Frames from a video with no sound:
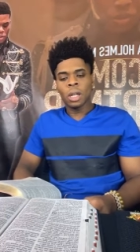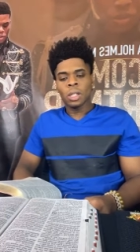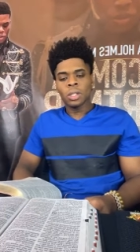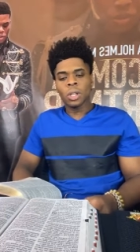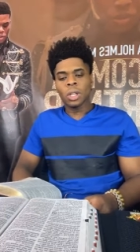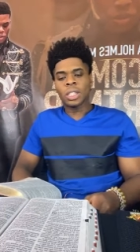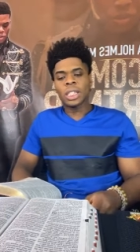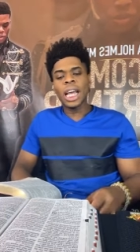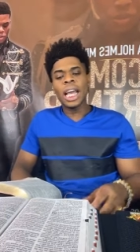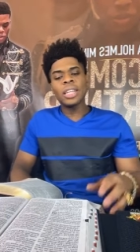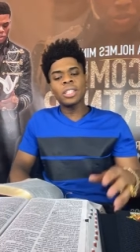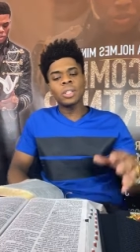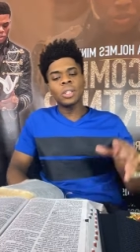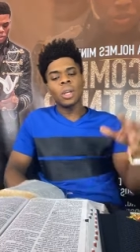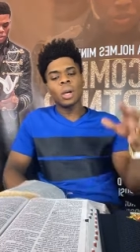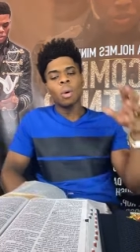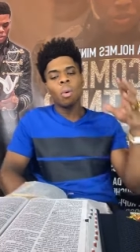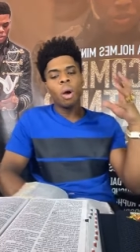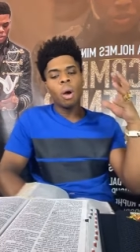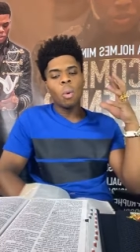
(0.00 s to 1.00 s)
So saints,
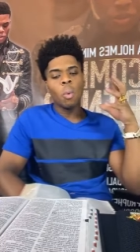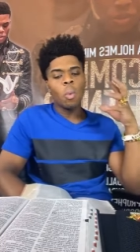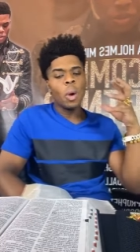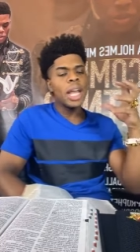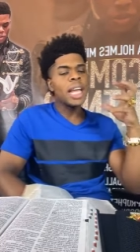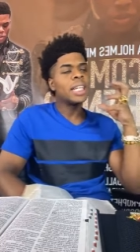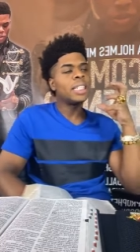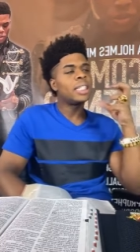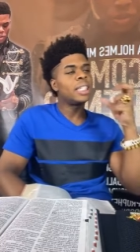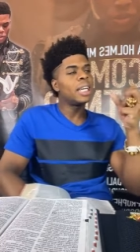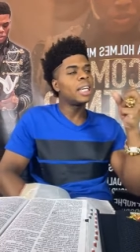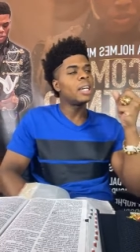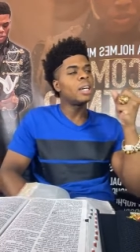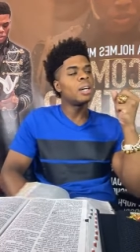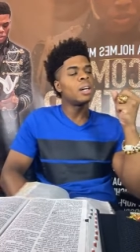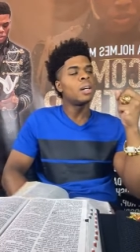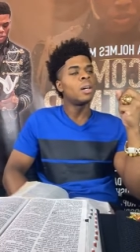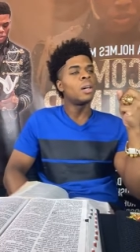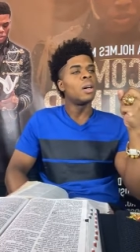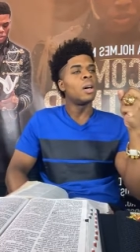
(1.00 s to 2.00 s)
when we
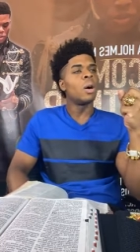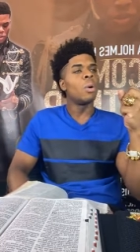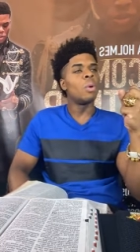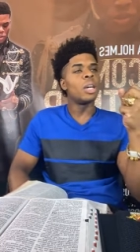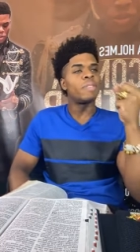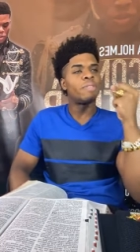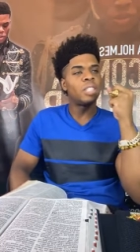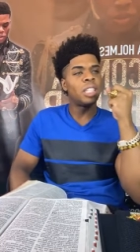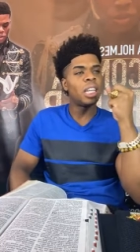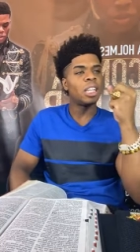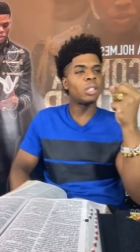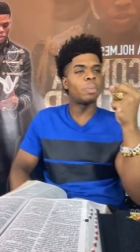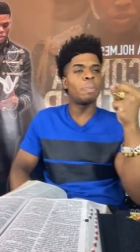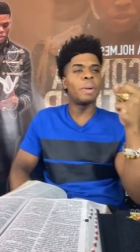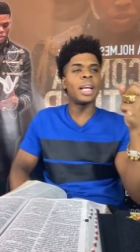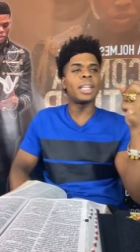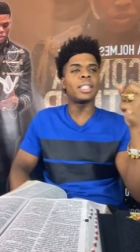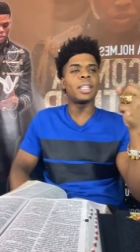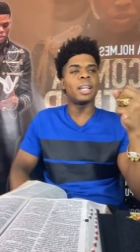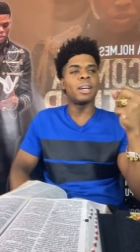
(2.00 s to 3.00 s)
deal with this
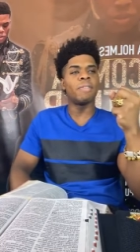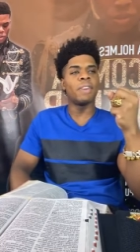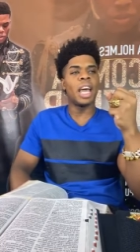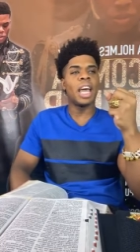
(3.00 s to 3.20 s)
blessing of